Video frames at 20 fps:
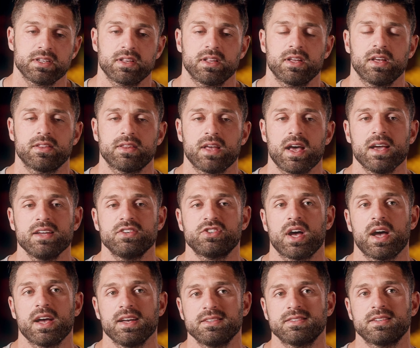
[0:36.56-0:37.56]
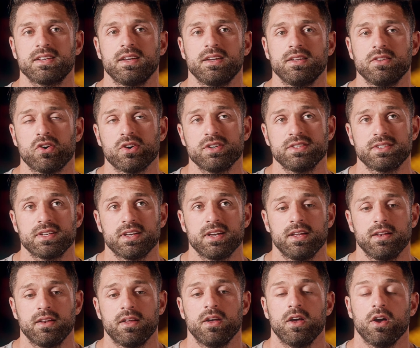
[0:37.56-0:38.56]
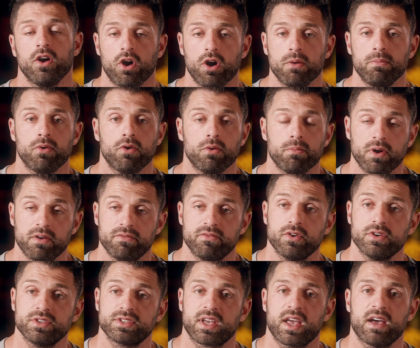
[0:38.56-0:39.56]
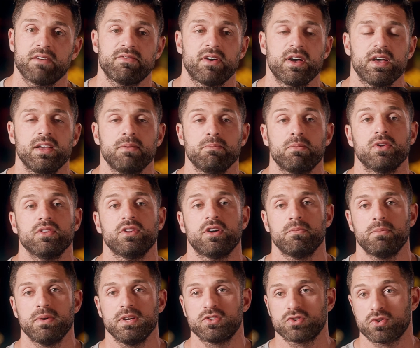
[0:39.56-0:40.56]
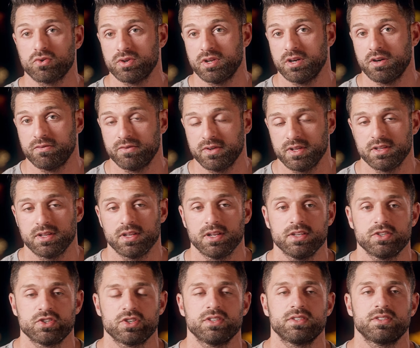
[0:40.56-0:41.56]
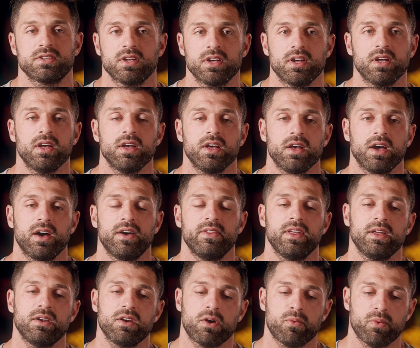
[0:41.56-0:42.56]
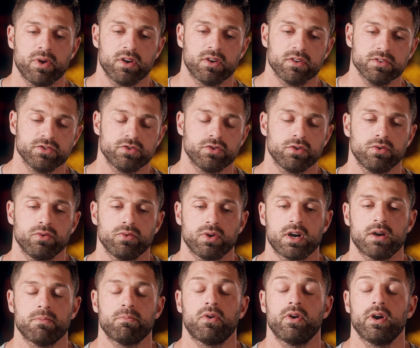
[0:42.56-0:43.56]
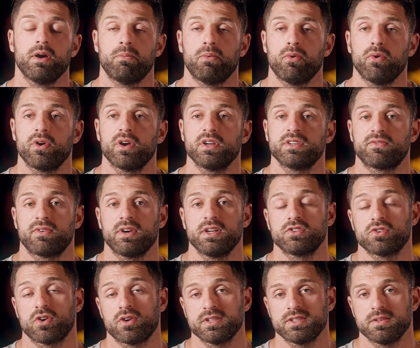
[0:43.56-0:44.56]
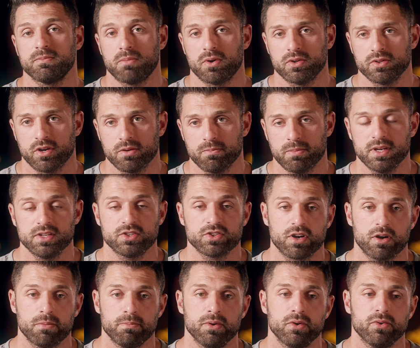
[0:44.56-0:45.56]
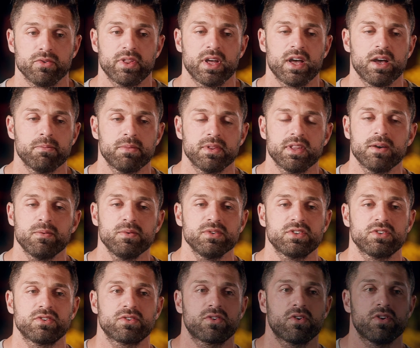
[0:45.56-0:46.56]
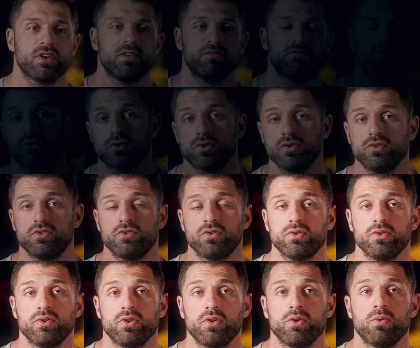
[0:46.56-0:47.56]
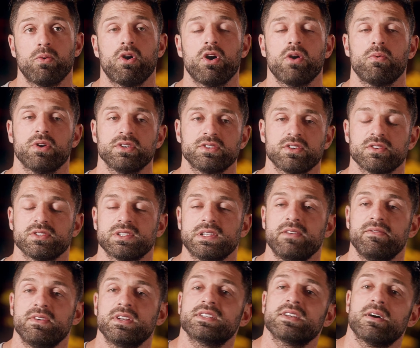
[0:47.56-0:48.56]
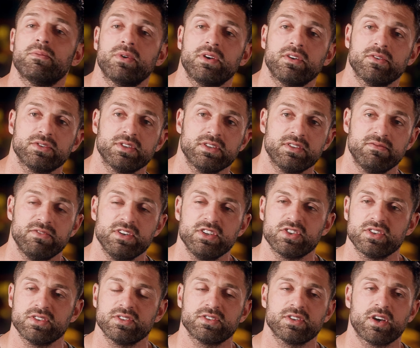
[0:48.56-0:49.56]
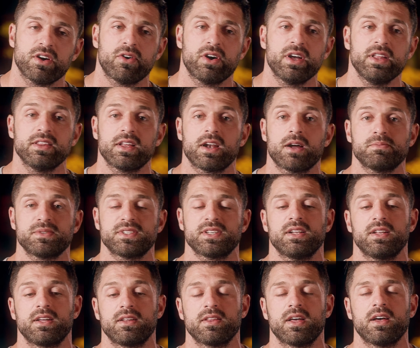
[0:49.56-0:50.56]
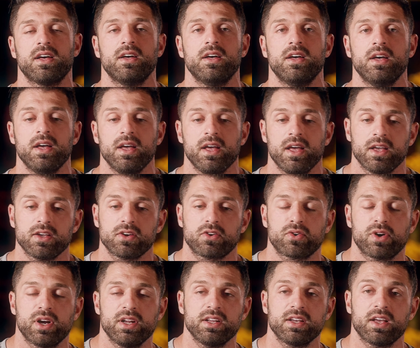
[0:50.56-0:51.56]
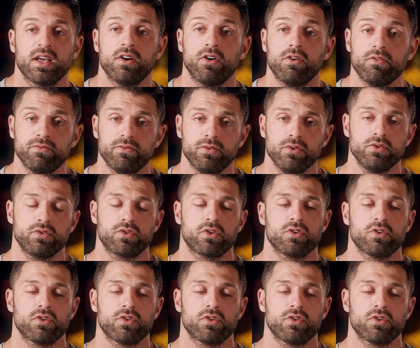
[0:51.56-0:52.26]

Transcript: At the age of 18, 19, I bought my first cafe in Bondi Beach called Healthy and Delicious. And then I went on to um, buy a Oportos franchise in Bondi Beach and I built that, but that wasn't kind of true to who I was. I was living someone else's vision. So I ended up selling that and creating a health food